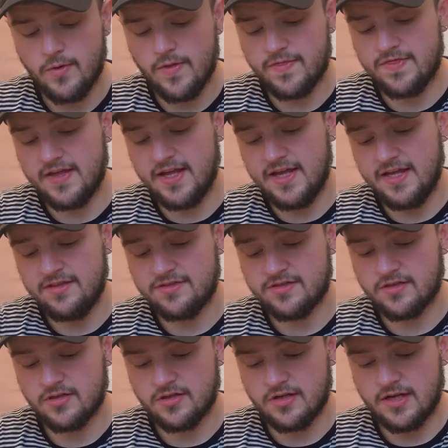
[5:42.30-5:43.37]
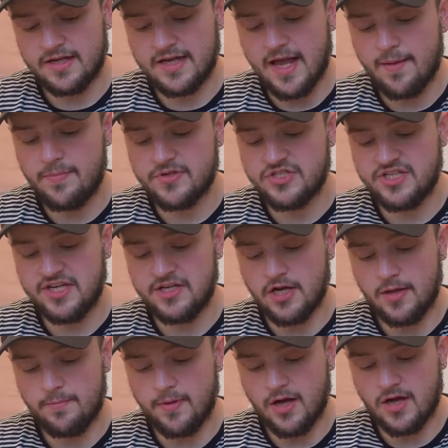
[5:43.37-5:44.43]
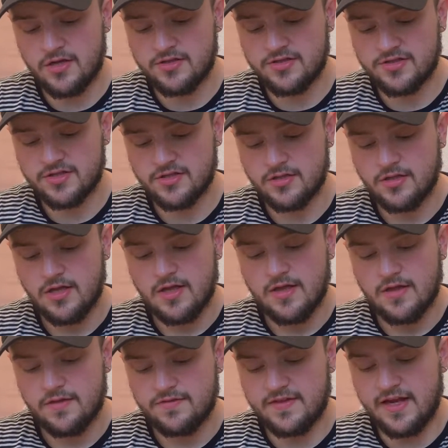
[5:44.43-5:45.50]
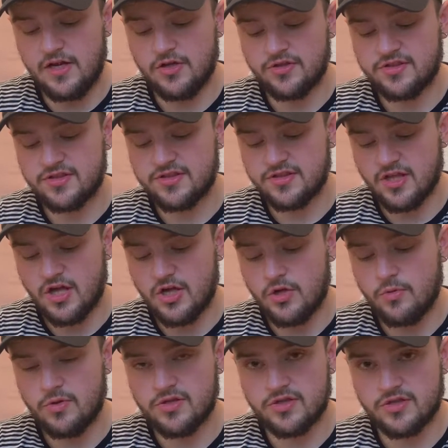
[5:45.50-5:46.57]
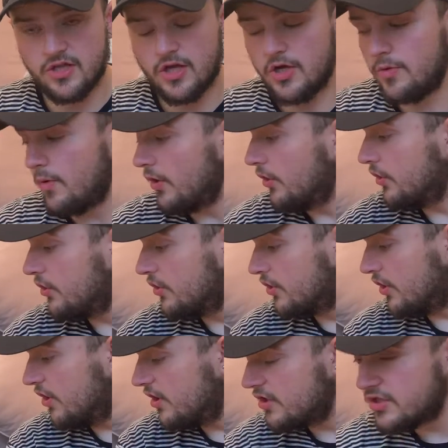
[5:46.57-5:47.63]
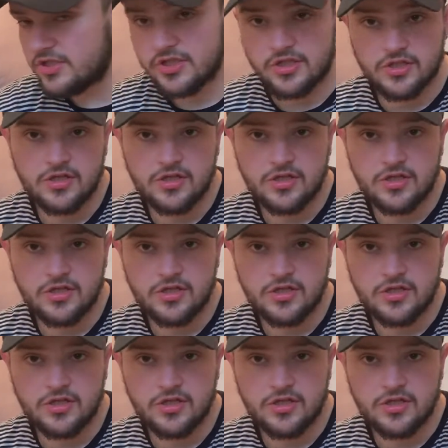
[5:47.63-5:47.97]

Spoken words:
these cappuccino bars. They look so, so good.